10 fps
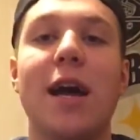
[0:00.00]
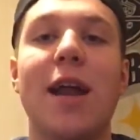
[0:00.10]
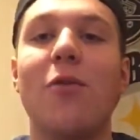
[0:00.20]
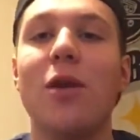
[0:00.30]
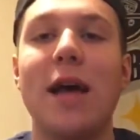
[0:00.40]
I
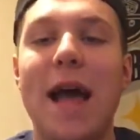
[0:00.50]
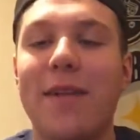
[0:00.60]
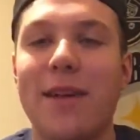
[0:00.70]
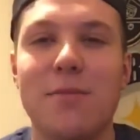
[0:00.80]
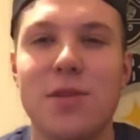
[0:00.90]
don't want to act
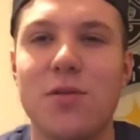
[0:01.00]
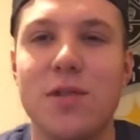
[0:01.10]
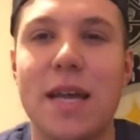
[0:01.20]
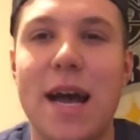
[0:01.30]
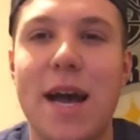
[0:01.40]
like I'm so
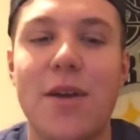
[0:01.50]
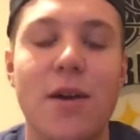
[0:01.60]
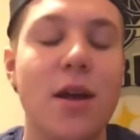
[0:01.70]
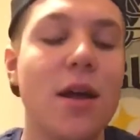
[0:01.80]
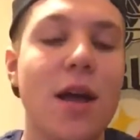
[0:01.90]
sad or
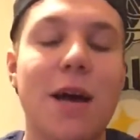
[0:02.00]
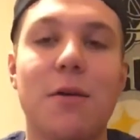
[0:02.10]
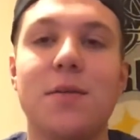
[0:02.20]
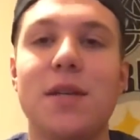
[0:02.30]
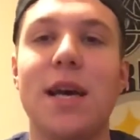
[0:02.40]
I'm
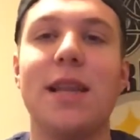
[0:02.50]
upset.